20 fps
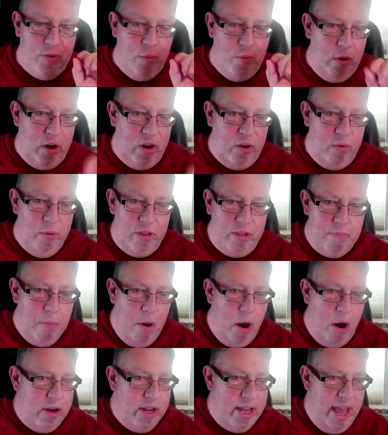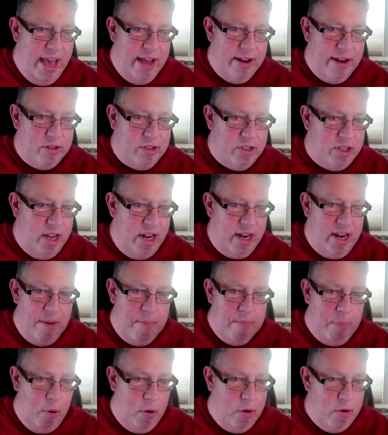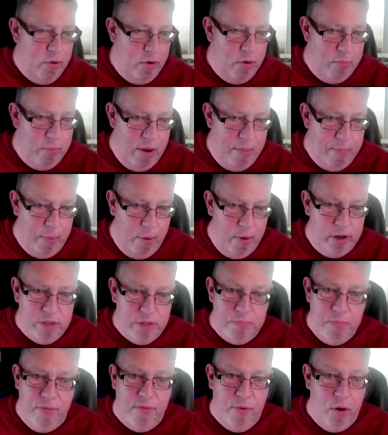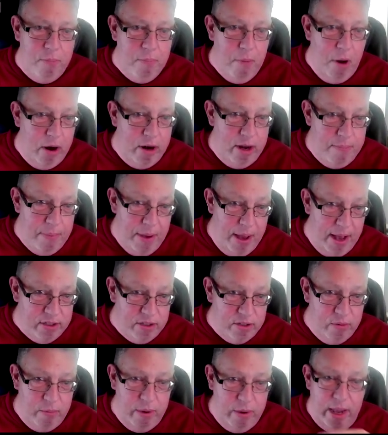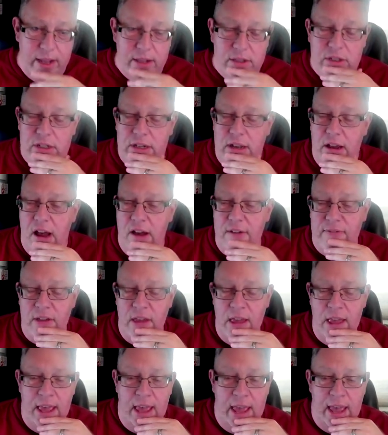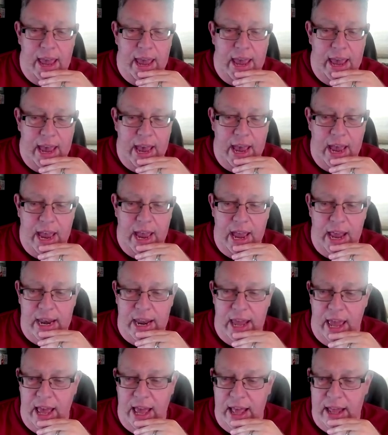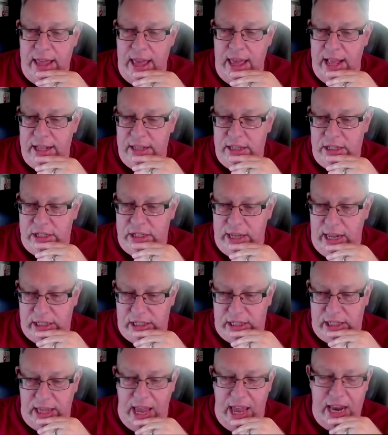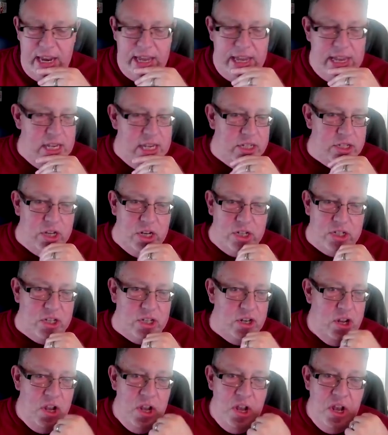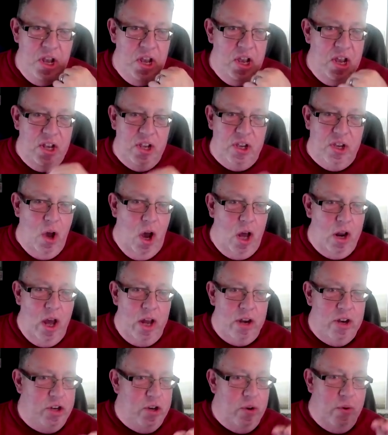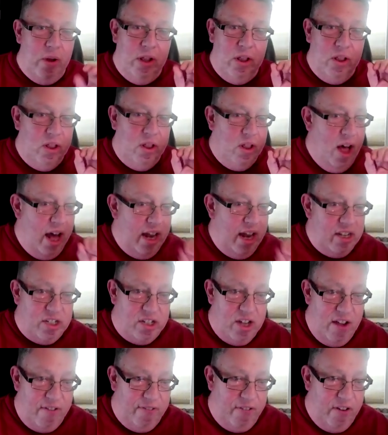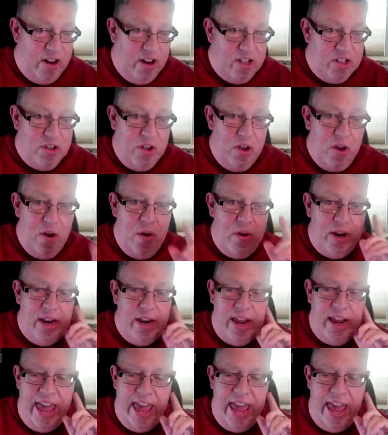He was working with Marty Edelston at Boardroom Reports before Marty passed away and stuff. And then since then, he's just gone on to do a lot of stuff on his own.